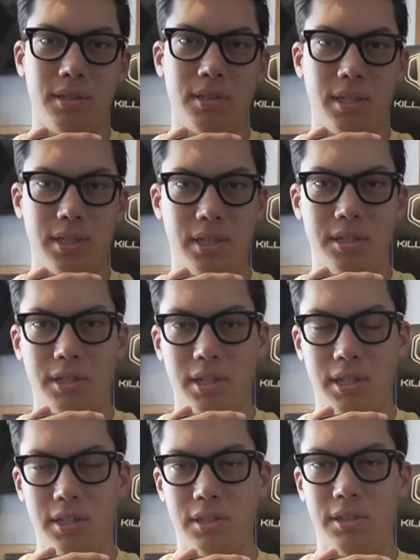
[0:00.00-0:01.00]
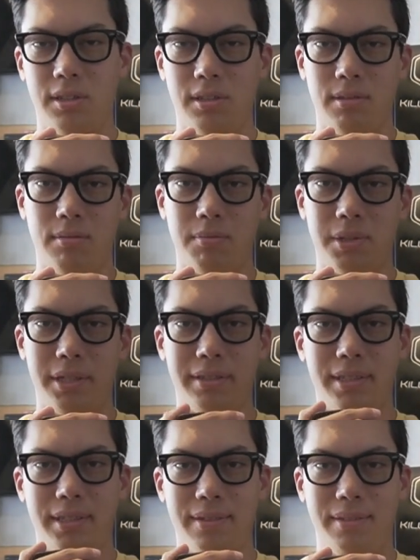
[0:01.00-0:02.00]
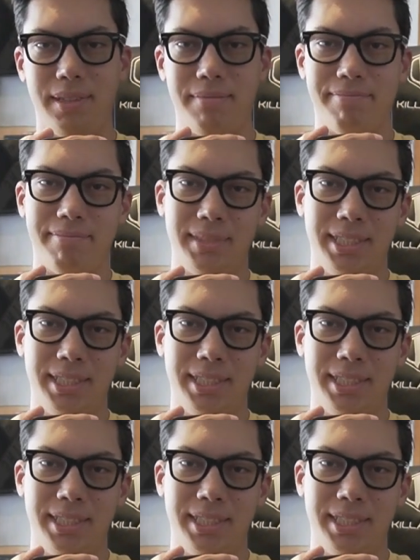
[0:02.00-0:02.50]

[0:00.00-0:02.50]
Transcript: It's like education, but I mean,